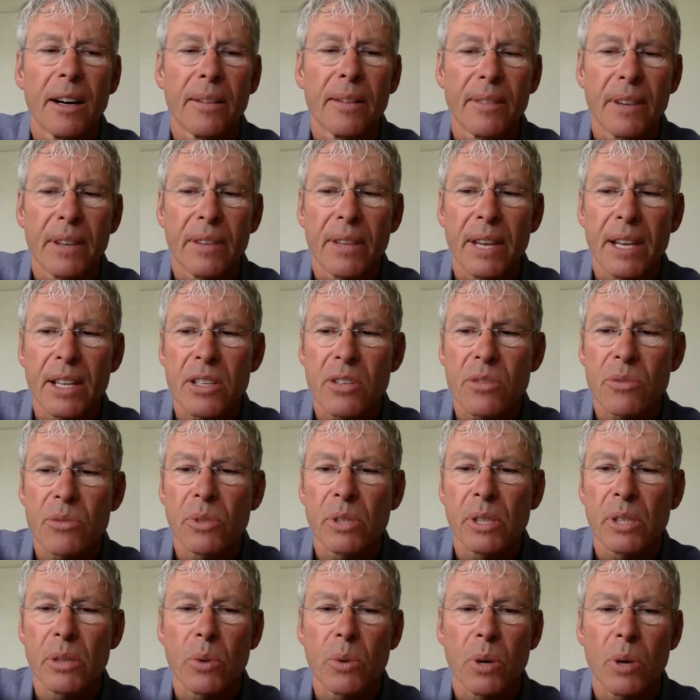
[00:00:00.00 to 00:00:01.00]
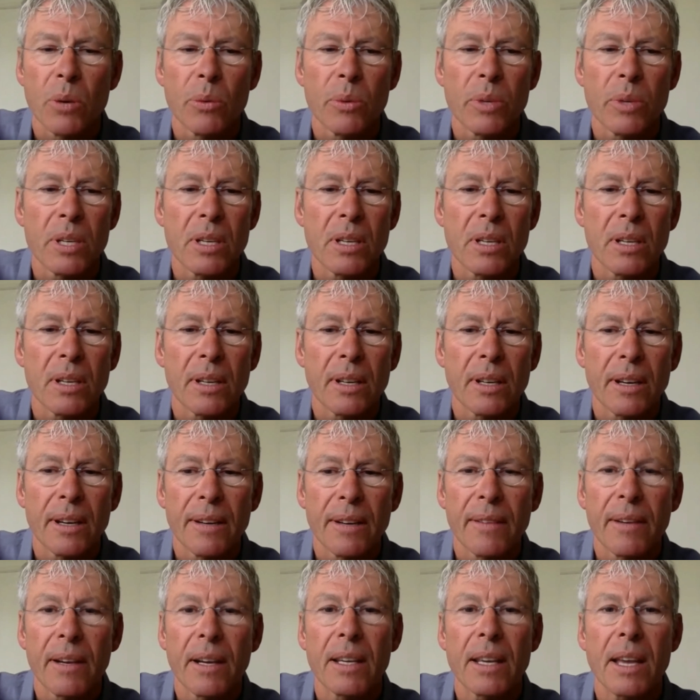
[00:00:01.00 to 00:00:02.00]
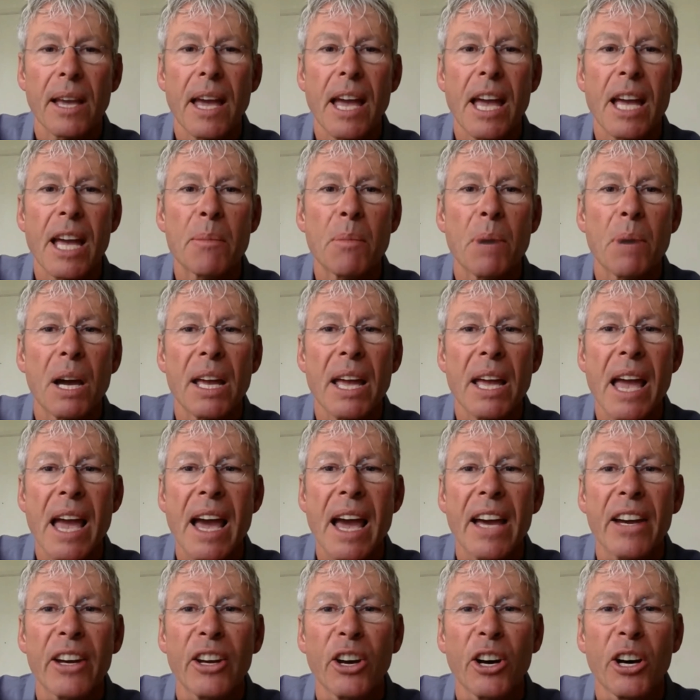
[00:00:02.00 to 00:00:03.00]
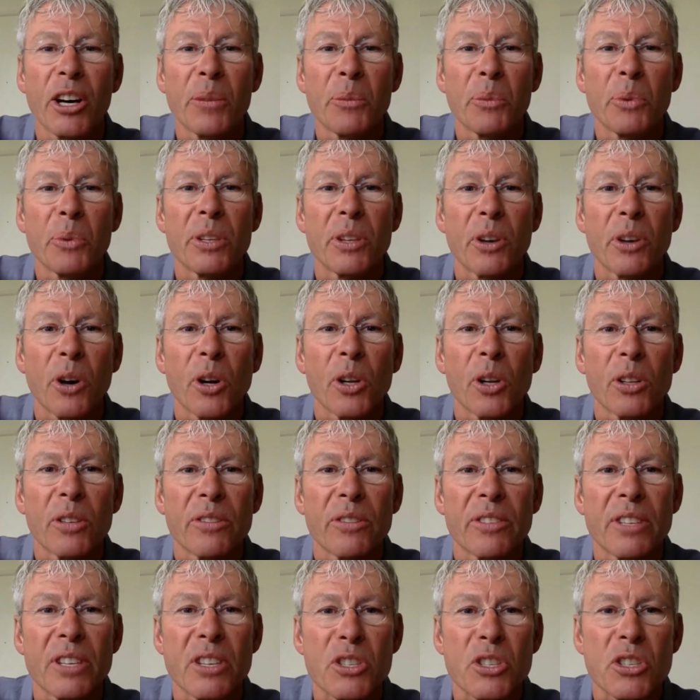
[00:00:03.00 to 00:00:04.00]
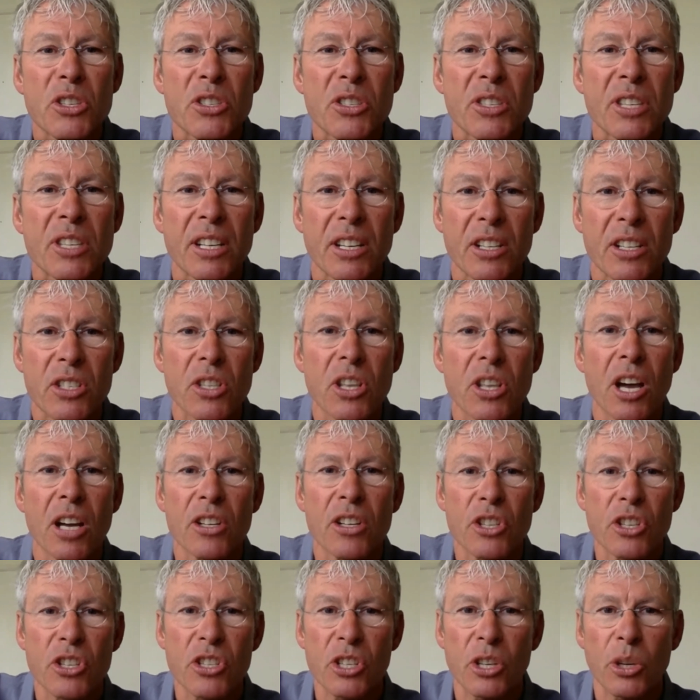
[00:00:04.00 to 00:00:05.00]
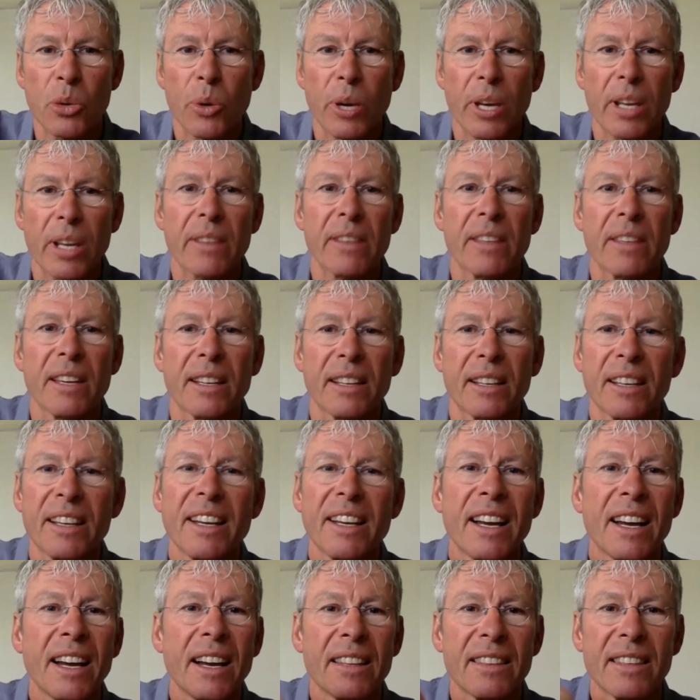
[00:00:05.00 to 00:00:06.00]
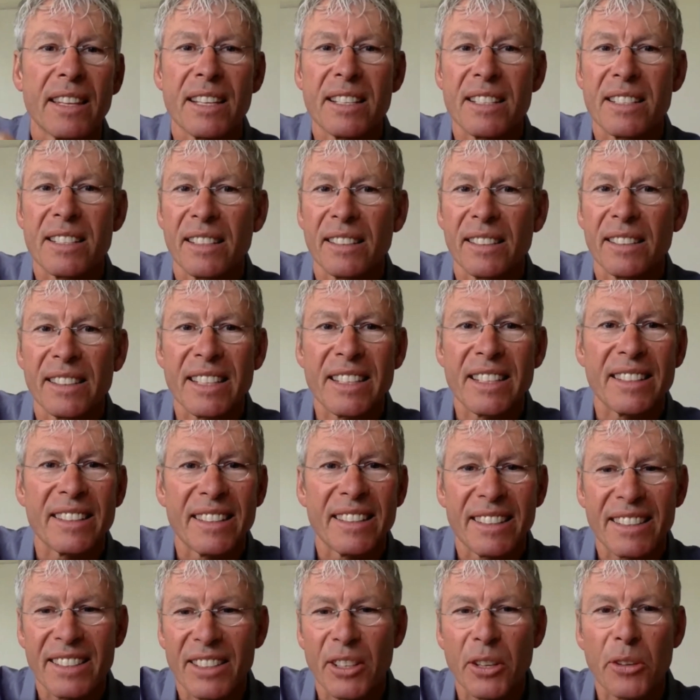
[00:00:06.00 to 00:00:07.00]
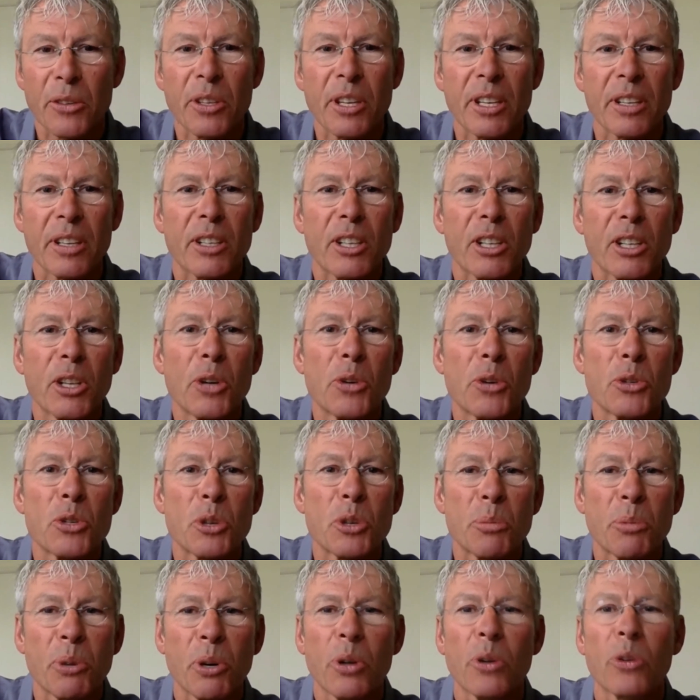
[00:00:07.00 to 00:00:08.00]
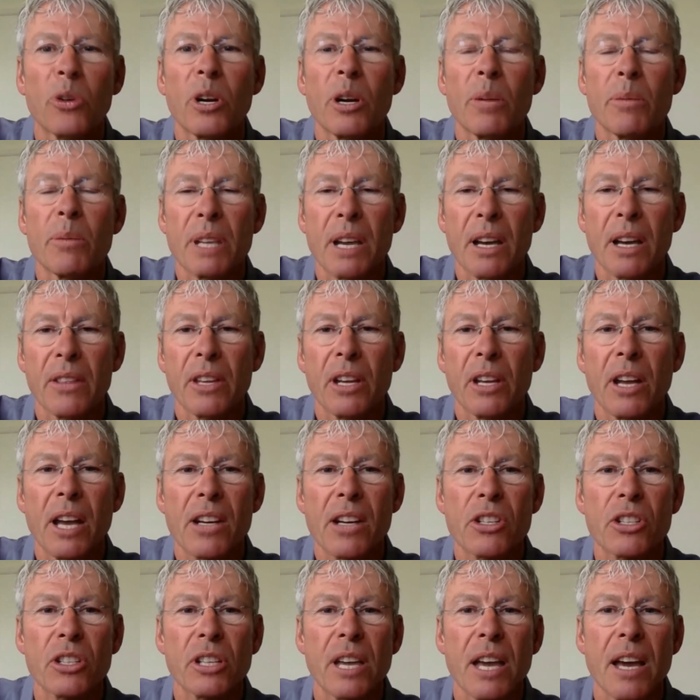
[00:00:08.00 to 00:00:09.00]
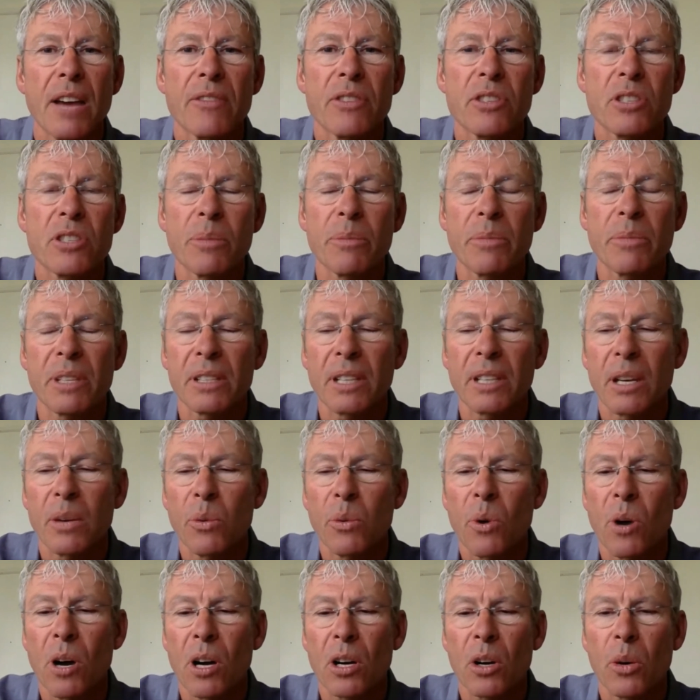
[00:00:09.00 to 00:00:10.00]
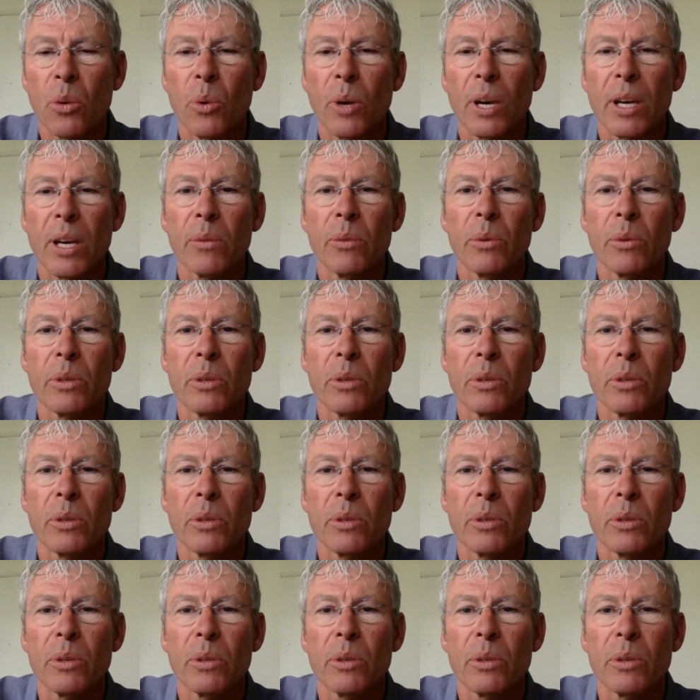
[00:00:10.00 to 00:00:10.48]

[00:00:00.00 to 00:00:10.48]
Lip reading: that's really what I hang my hat on with all of this, is that it's not just a quick thing and they delete they close their program down. They actually have something they walk away with.